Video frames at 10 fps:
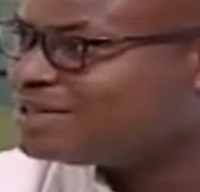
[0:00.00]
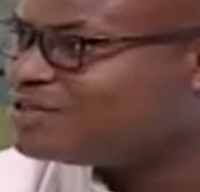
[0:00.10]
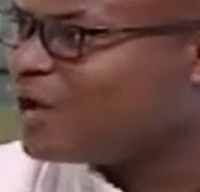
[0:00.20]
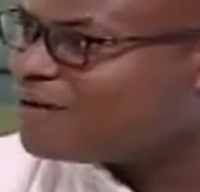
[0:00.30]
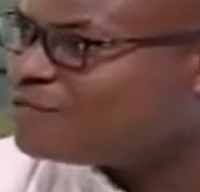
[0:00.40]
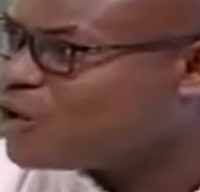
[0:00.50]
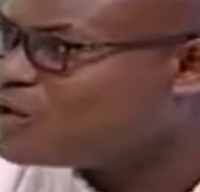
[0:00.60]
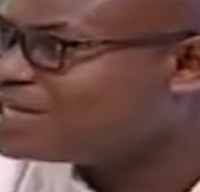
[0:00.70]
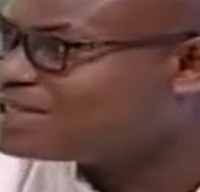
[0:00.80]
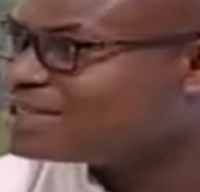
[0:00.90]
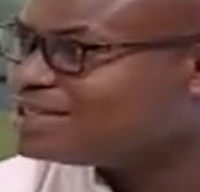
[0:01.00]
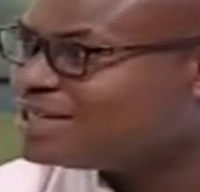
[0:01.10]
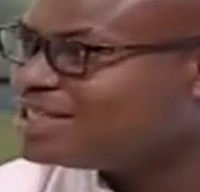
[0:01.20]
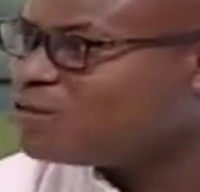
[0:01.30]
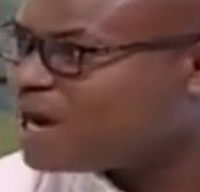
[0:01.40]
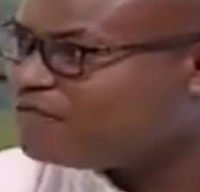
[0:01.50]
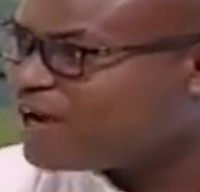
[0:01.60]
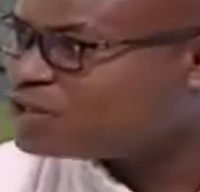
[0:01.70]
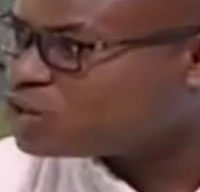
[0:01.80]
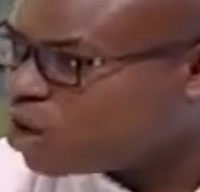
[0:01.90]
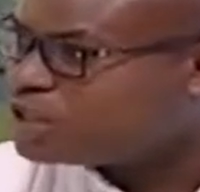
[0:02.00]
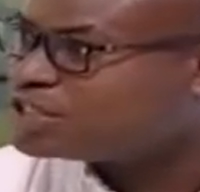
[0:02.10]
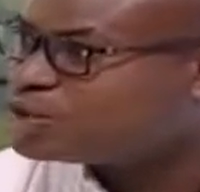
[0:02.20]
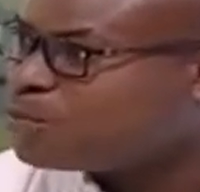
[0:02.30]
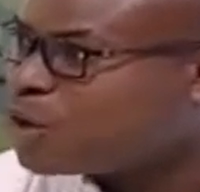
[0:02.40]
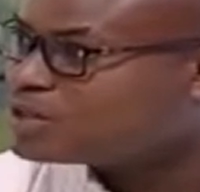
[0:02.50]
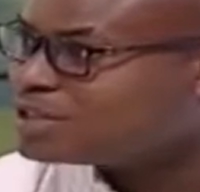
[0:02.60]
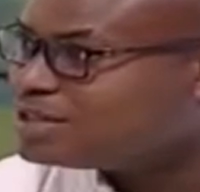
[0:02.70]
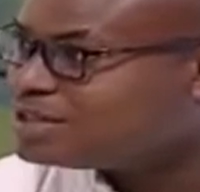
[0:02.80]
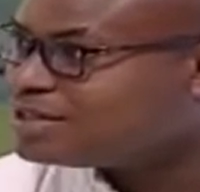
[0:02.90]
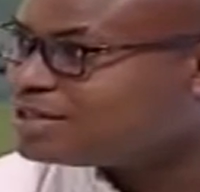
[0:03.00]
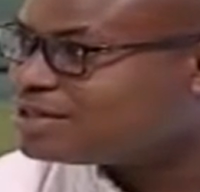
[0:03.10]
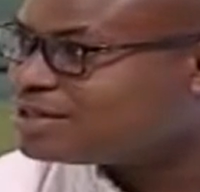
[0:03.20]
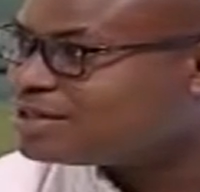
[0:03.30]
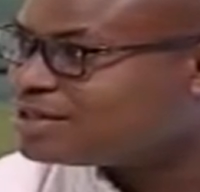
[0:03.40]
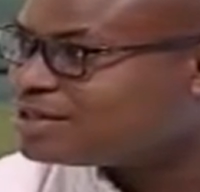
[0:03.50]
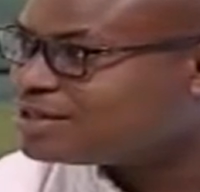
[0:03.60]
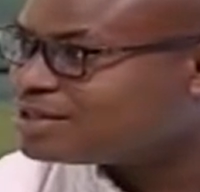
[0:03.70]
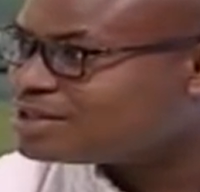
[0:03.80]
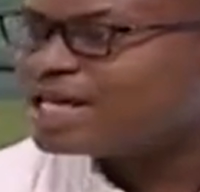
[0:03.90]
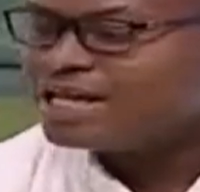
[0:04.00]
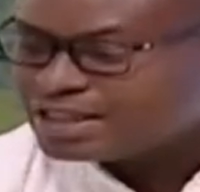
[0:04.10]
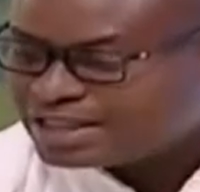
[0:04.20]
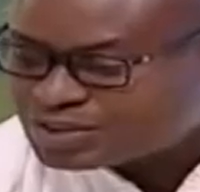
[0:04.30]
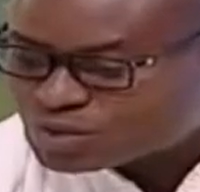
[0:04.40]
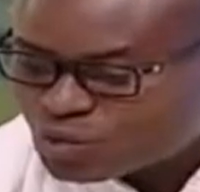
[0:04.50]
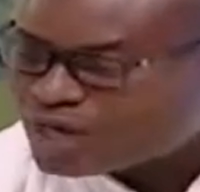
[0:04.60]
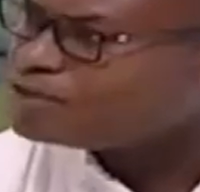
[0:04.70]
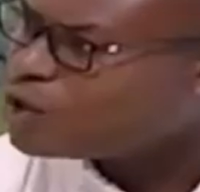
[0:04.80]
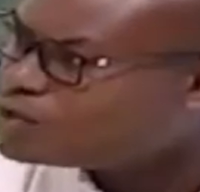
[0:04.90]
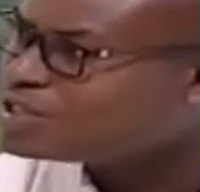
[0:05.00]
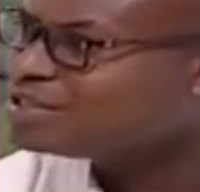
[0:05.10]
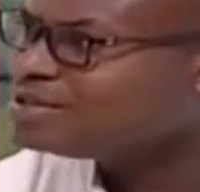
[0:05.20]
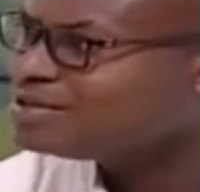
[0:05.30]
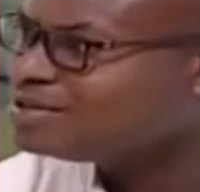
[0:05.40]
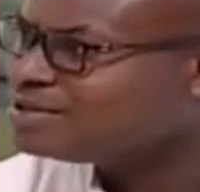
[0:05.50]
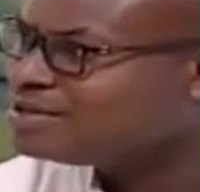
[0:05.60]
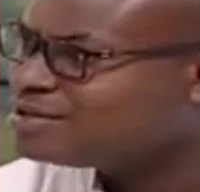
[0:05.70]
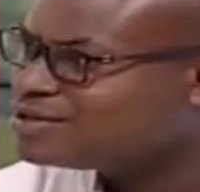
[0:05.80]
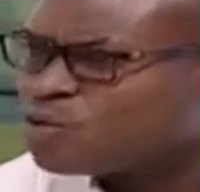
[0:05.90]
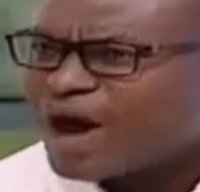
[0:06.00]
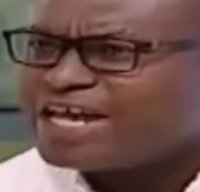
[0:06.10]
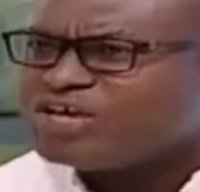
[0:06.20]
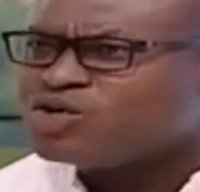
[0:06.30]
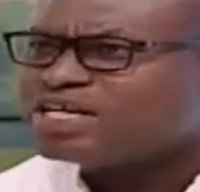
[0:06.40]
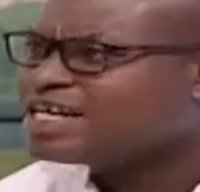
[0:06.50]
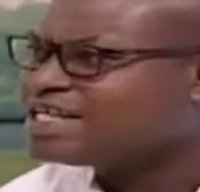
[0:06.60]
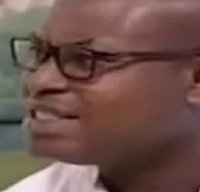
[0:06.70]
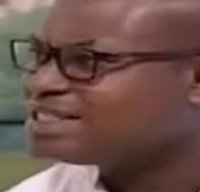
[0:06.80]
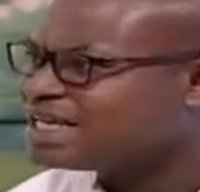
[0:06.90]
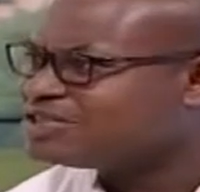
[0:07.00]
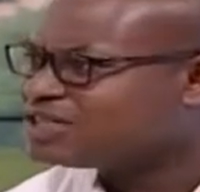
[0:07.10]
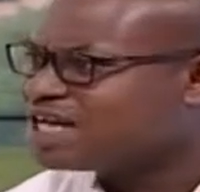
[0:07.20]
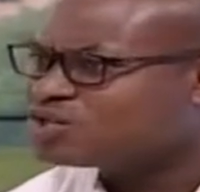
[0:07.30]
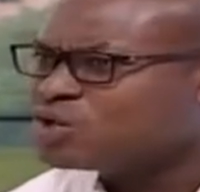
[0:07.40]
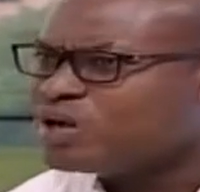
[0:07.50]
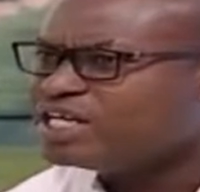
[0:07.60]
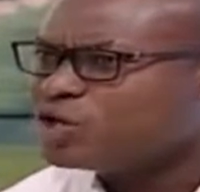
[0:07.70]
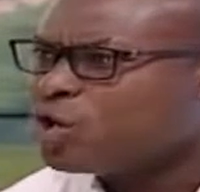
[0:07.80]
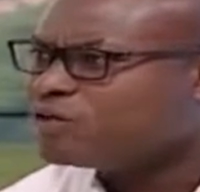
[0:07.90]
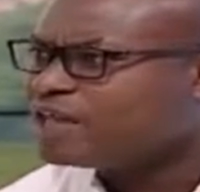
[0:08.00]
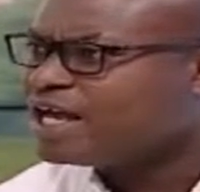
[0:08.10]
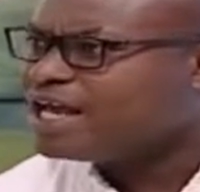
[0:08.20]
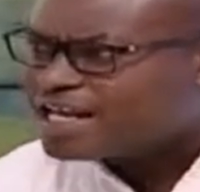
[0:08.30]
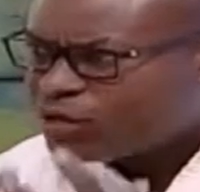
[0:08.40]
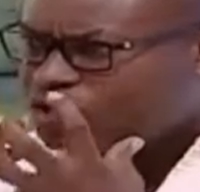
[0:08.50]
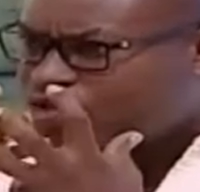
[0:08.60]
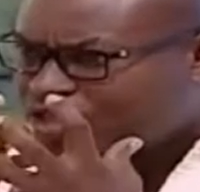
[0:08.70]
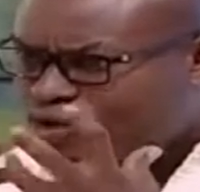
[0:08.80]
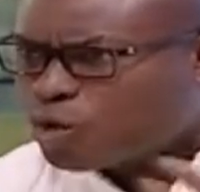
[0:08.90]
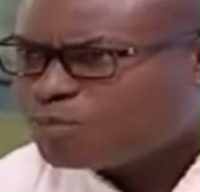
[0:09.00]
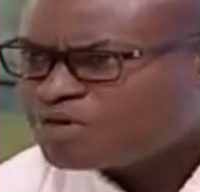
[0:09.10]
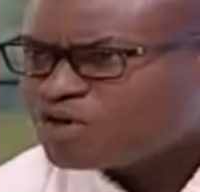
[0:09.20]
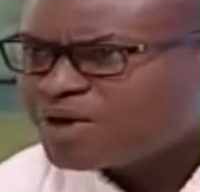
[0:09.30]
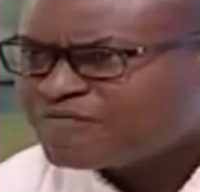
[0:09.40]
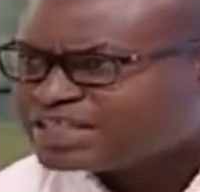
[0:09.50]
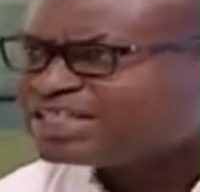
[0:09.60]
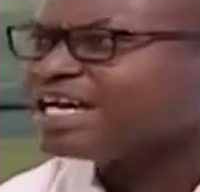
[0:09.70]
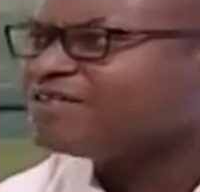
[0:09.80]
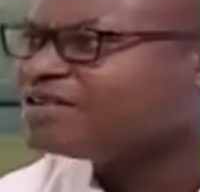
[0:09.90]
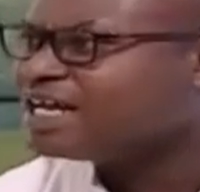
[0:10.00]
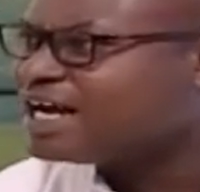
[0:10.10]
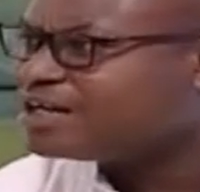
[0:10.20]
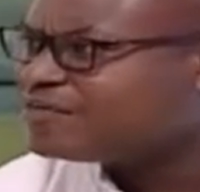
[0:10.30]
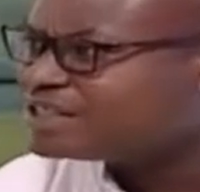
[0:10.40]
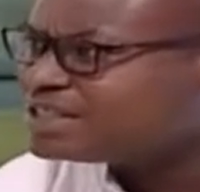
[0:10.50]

You have lawyers. They will advise you on the spot. Say, that's one, don't. So why do you create this tension as though when you go there, they're going to just open your mouth and take everything out of it?